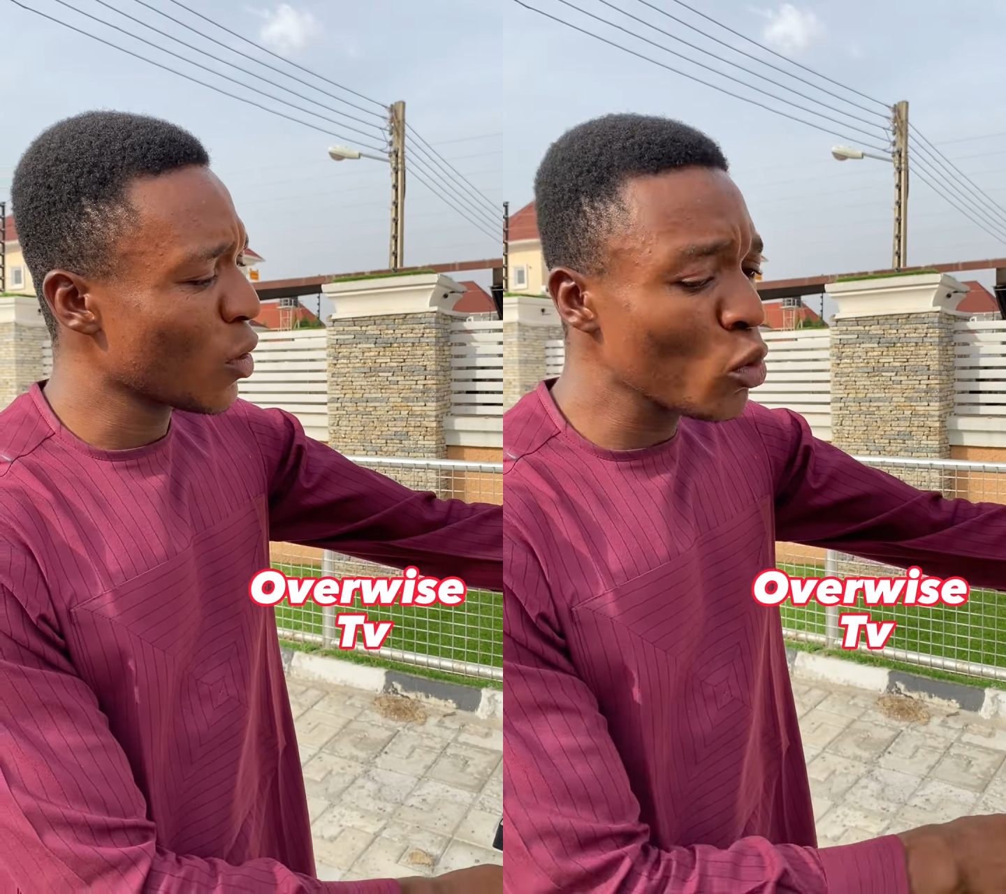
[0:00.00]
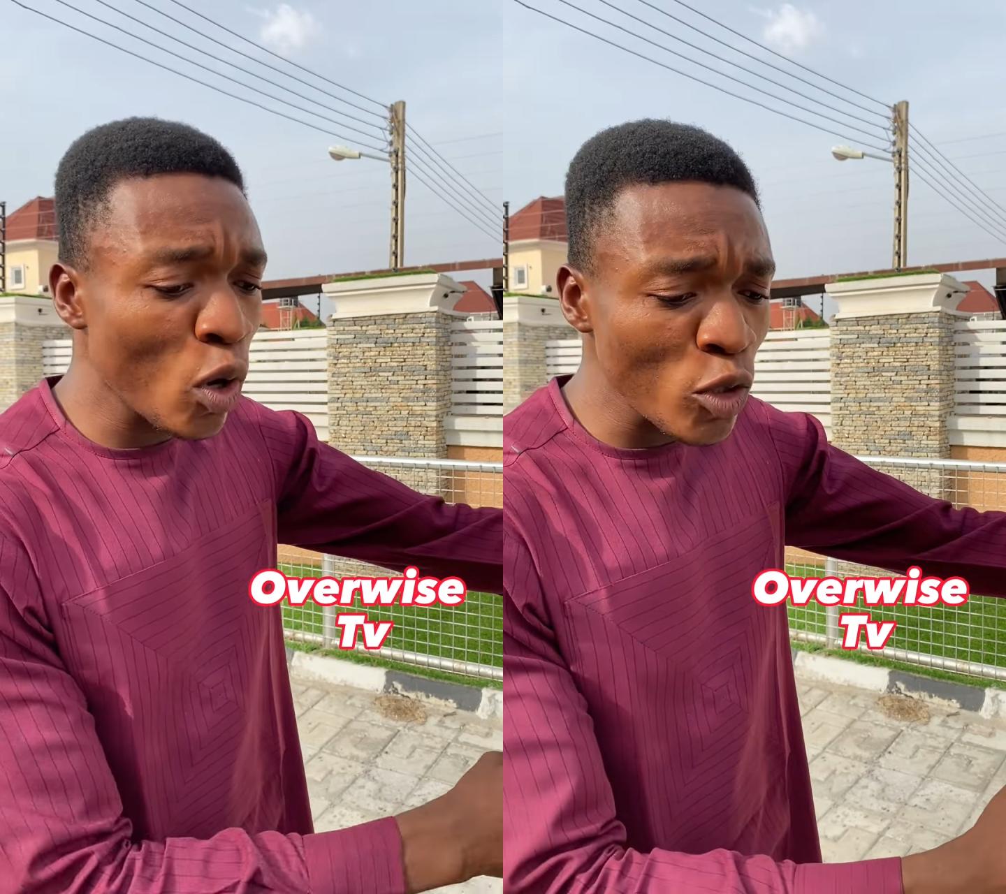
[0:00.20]

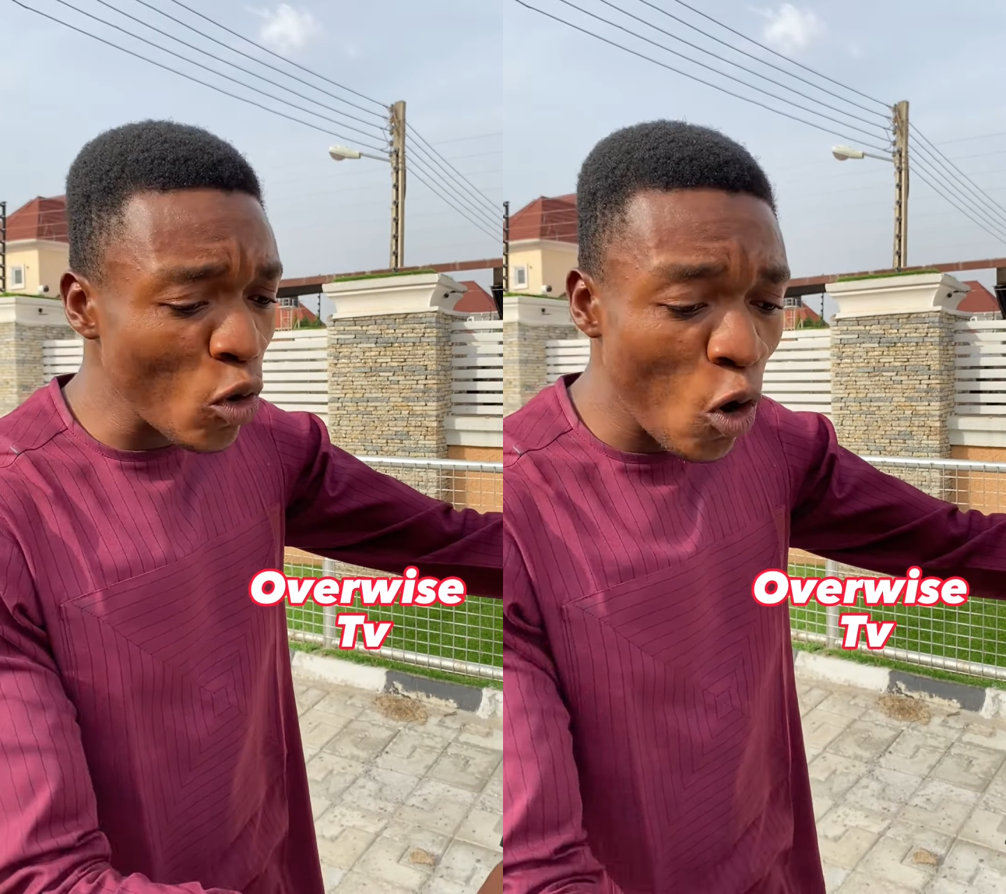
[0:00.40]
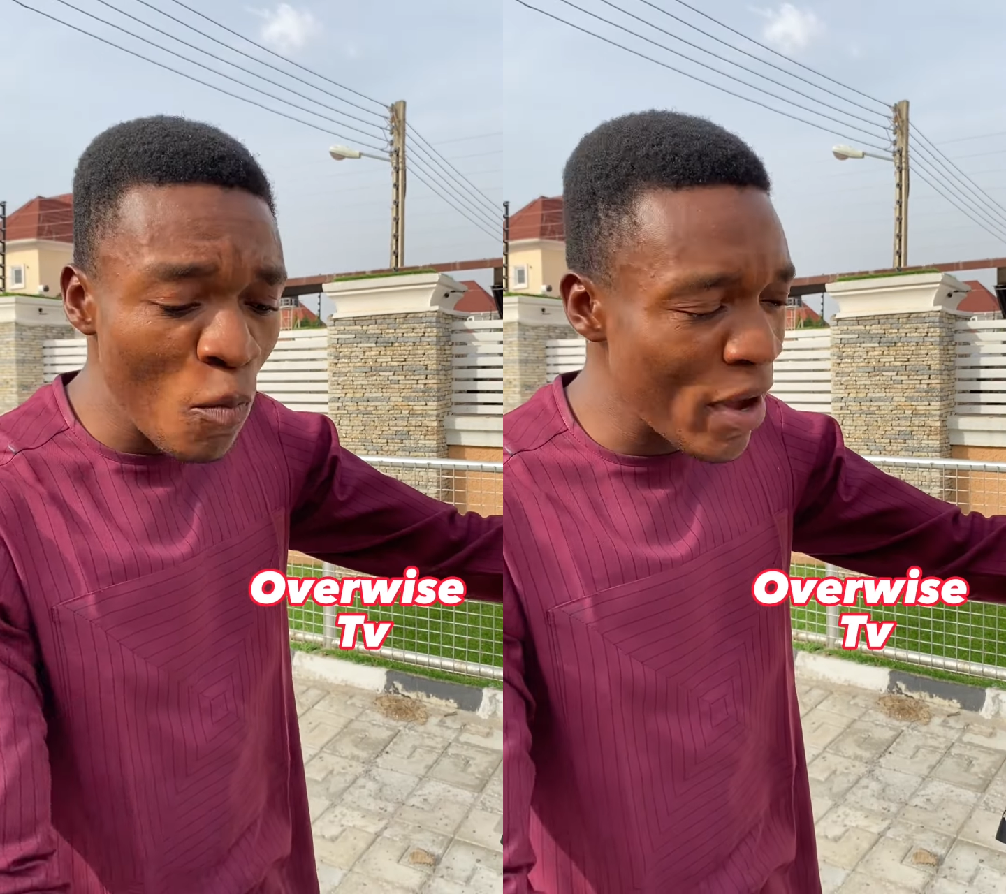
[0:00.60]
Not
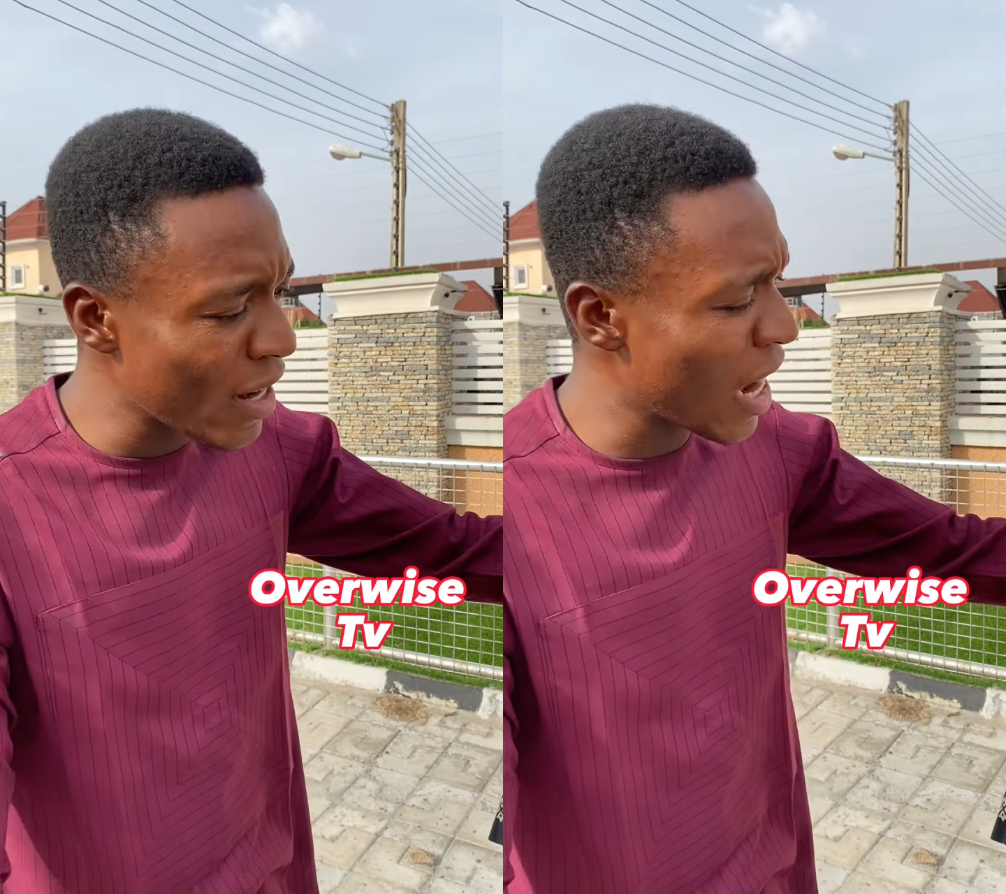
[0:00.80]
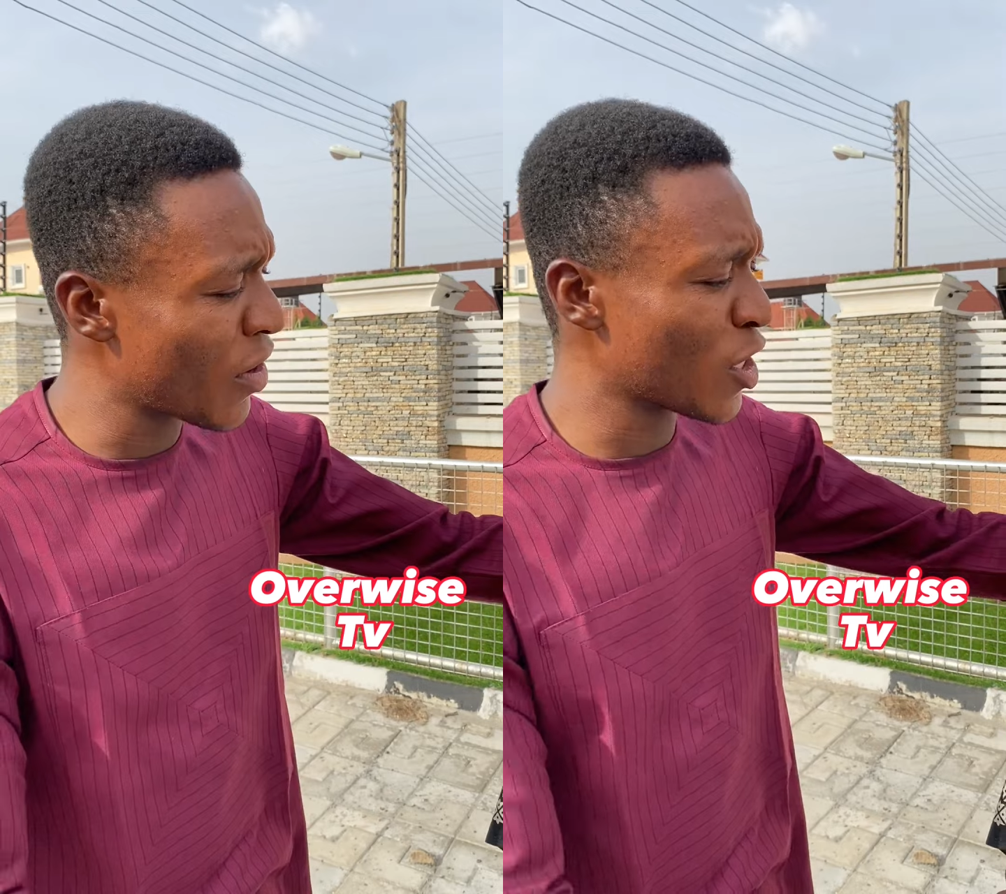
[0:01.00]
all men are